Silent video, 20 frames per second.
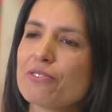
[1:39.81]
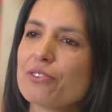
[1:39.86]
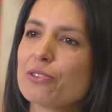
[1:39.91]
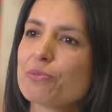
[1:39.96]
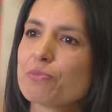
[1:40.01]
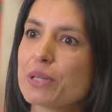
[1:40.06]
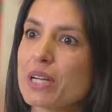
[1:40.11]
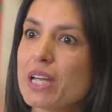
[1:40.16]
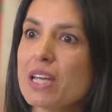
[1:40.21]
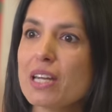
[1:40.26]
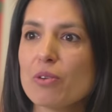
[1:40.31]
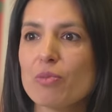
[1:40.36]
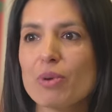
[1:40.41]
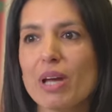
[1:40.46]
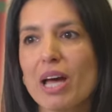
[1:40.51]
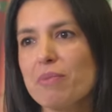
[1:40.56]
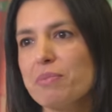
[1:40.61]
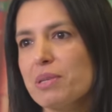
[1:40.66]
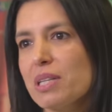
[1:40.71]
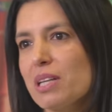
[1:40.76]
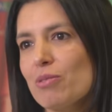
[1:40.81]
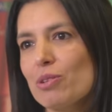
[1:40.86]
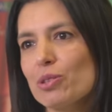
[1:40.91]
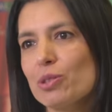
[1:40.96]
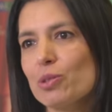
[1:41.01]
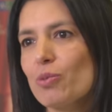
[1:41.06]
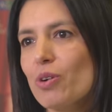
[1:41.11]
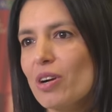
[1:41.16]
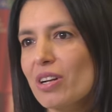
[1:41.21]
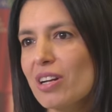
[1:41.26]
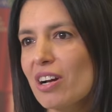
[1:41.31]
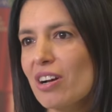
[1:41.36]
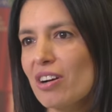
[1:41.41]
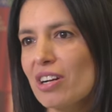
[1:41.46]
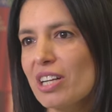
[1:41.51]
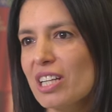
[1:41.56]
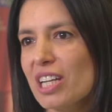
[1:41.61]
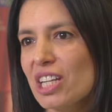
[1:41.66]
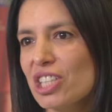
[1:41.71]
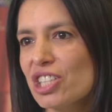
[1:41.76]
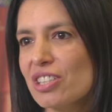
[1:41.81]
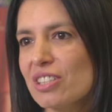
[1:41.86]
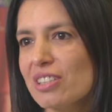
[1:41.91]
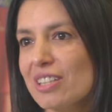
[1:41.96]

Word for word: footprint and we have been able to work in cutting edge